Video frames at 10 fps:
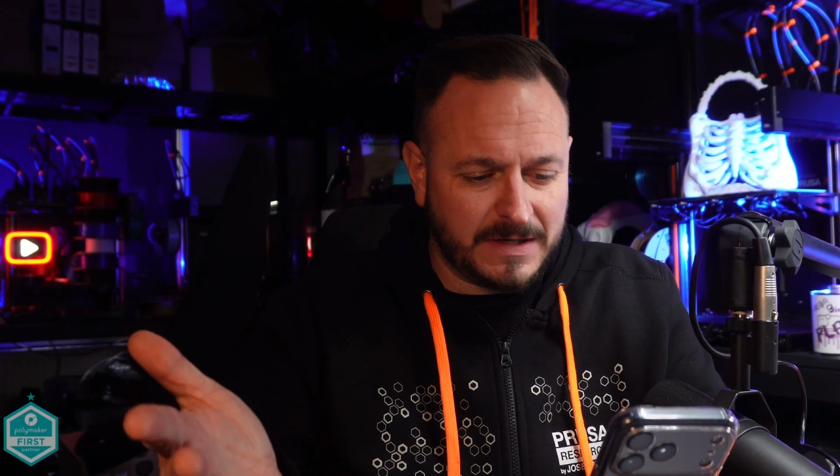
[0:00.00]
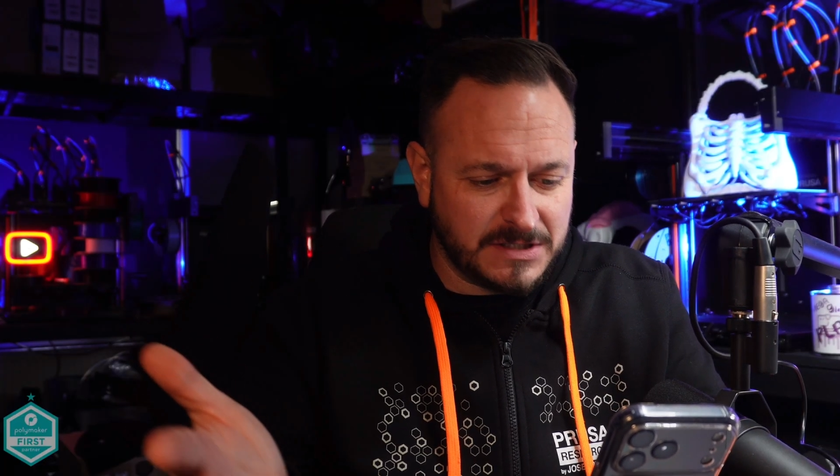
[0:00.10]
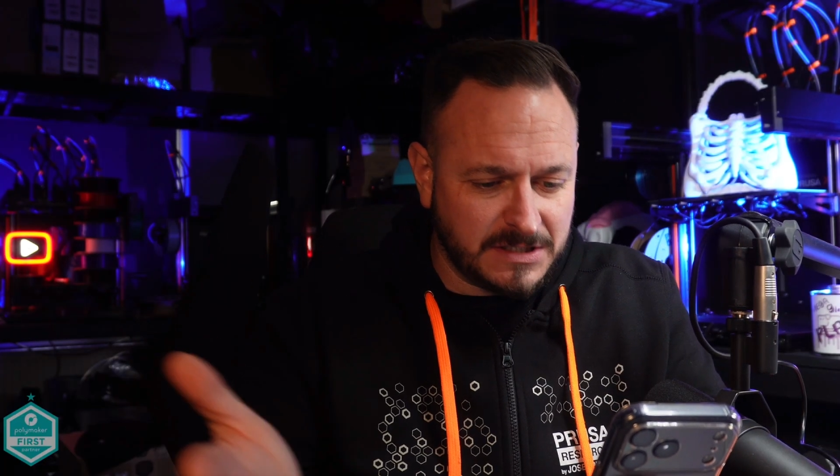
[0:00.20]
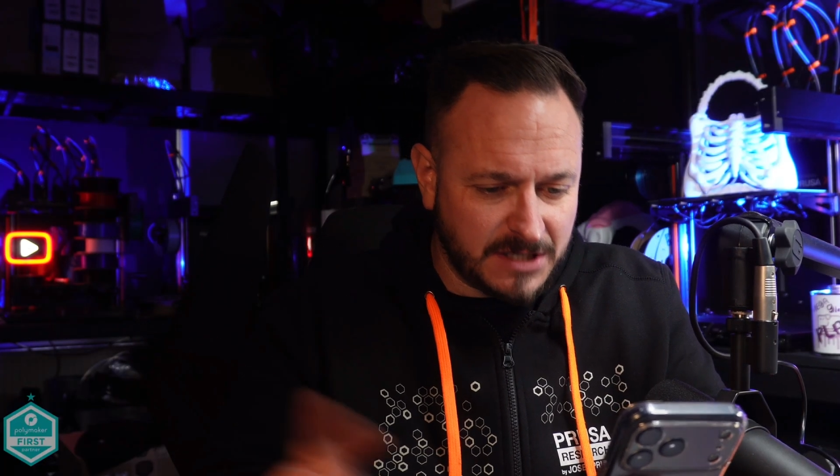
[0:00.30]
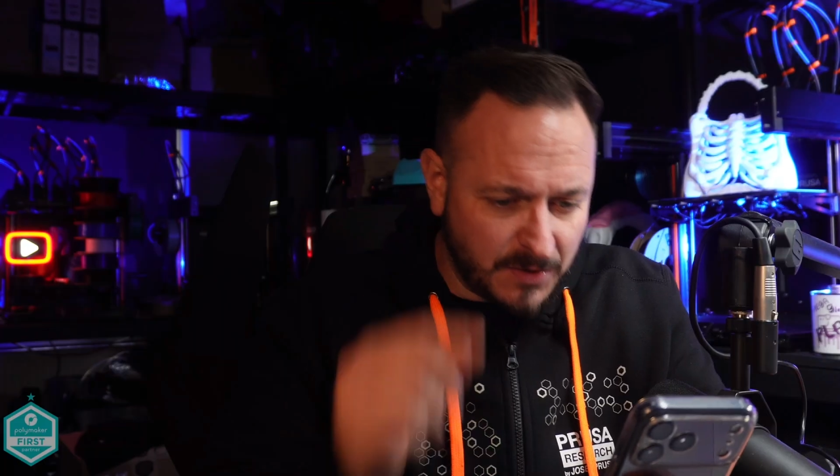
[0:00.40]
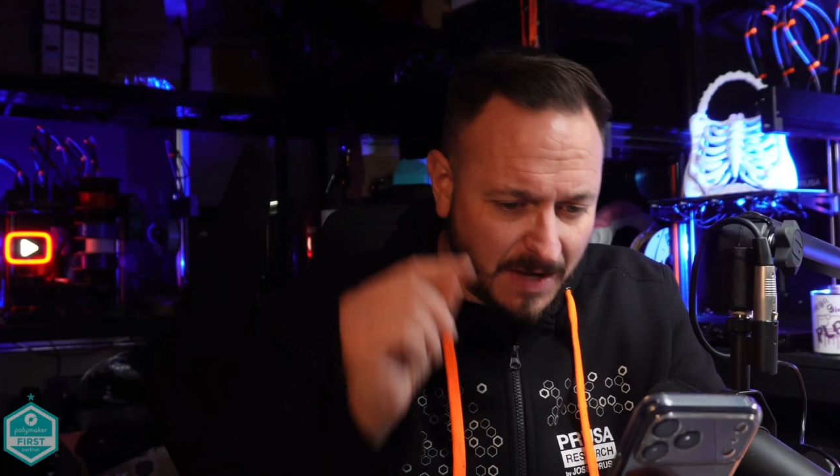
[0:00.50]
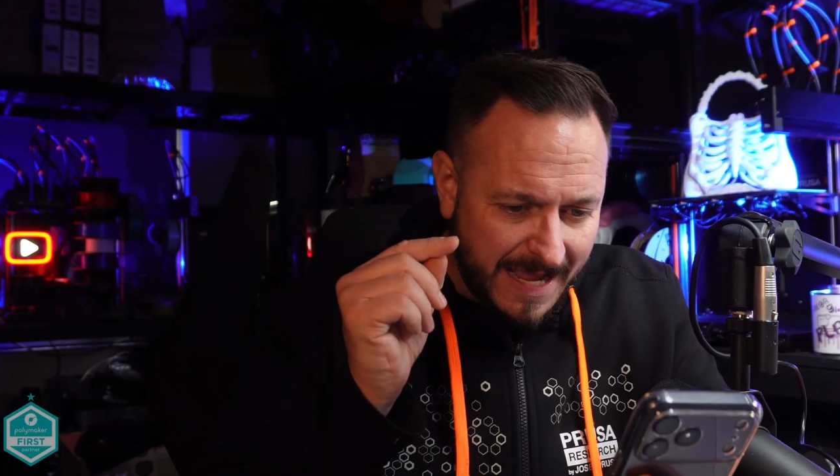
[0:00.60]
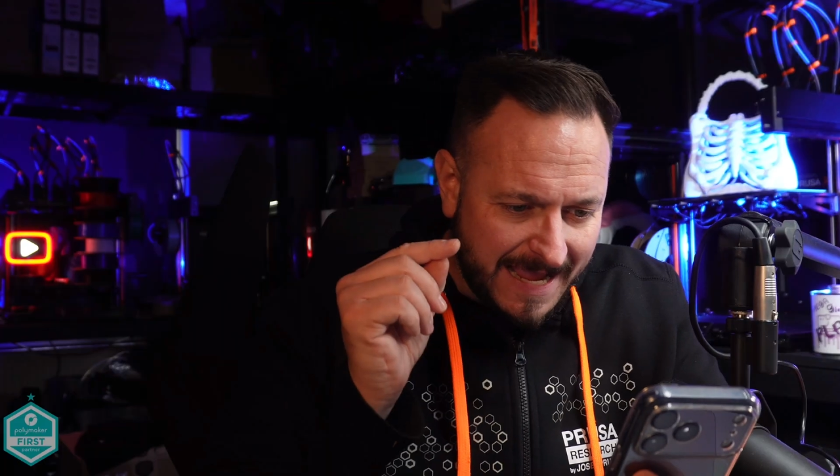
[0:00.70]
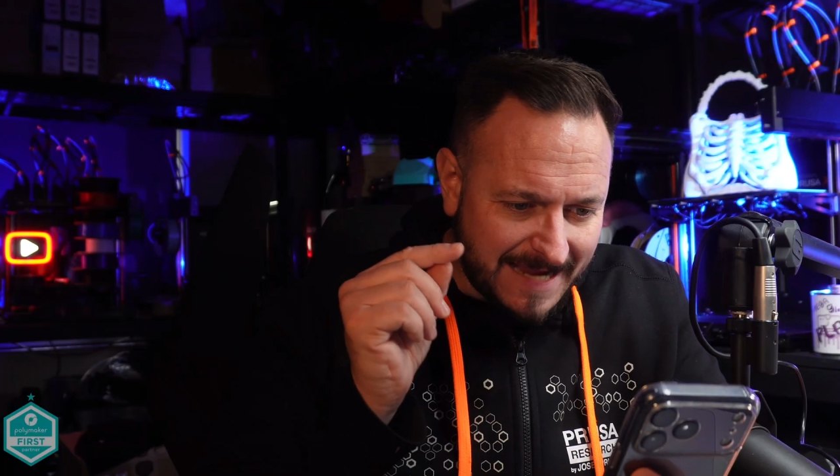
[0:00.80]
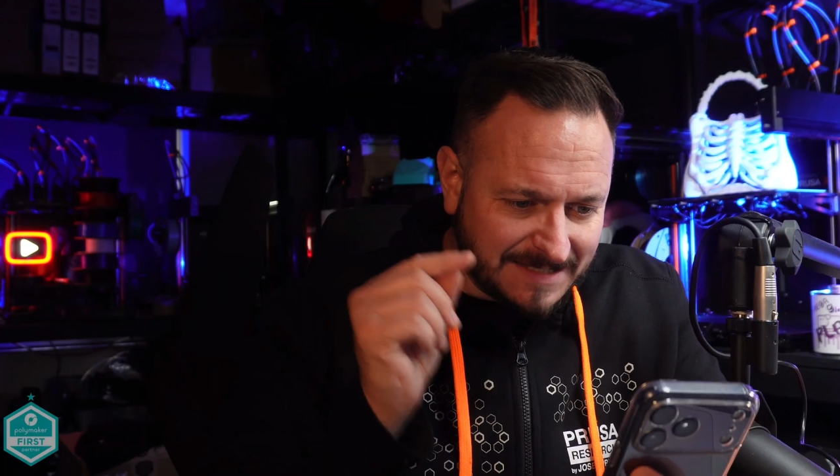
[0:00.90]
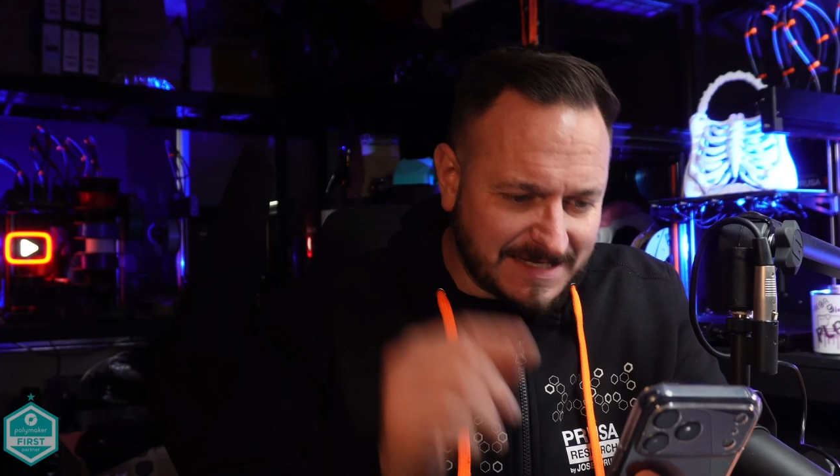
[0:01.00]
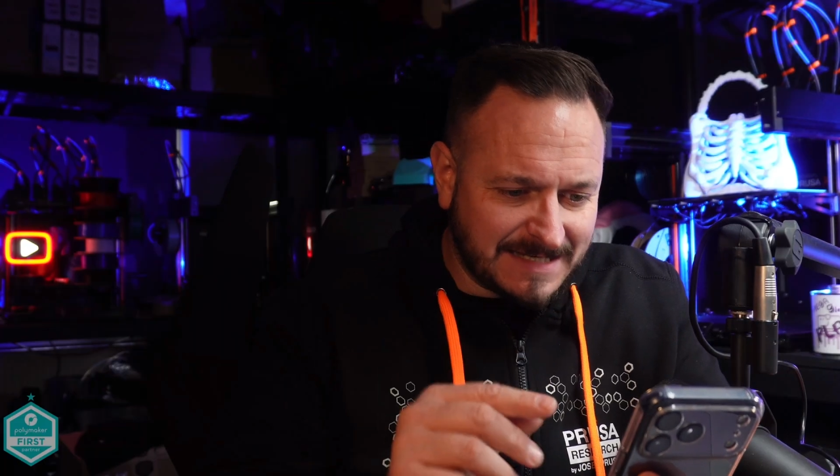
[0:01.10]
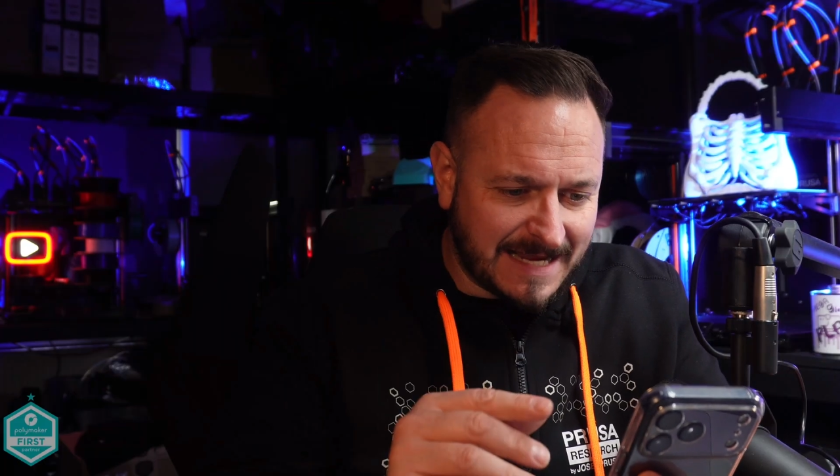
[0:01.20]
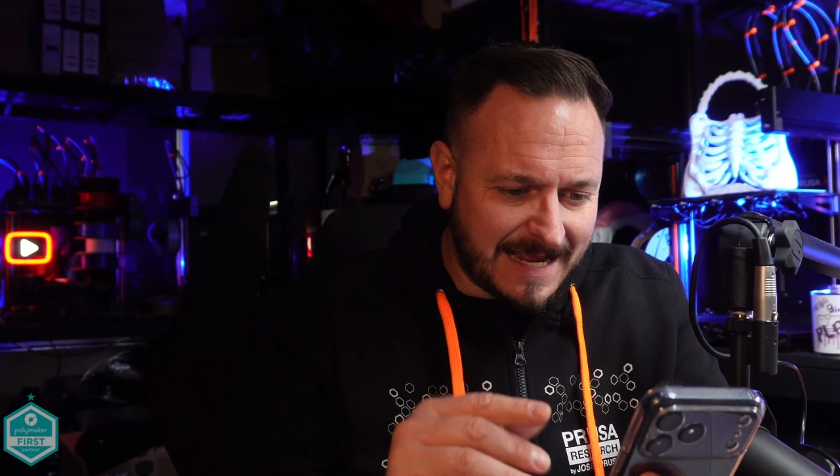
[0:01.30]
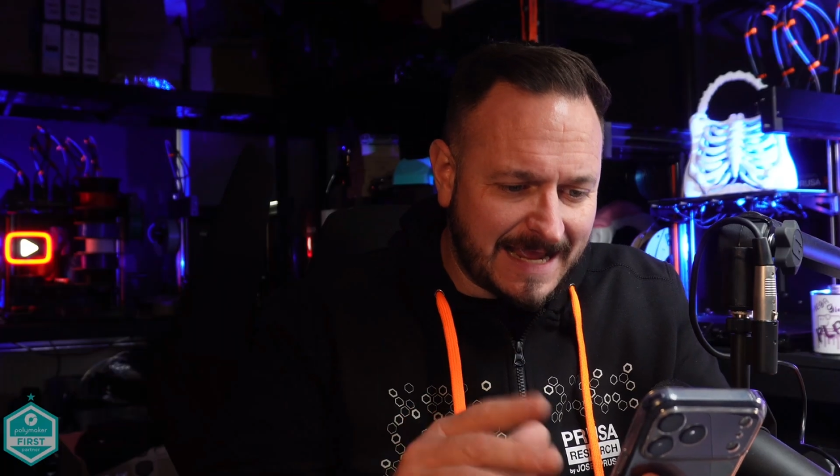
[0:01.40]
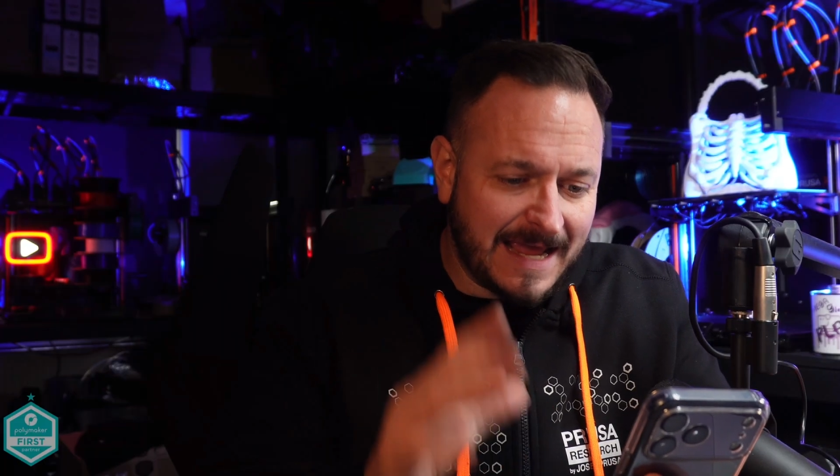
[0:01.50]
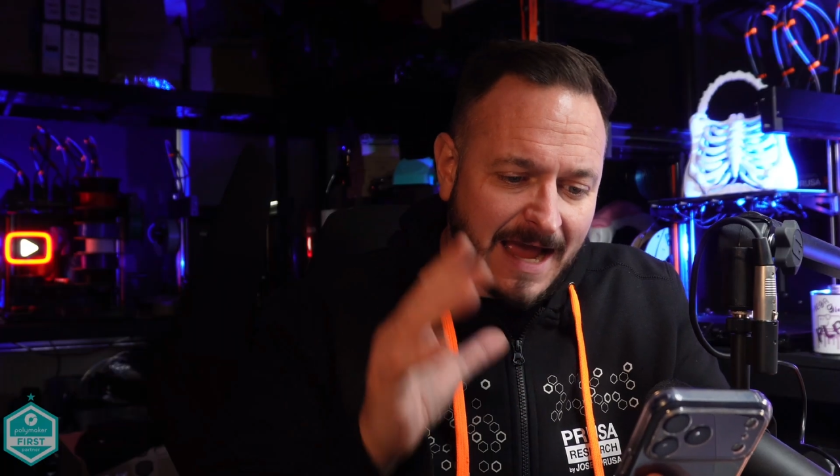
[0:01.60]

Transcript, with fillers: to you. It says here,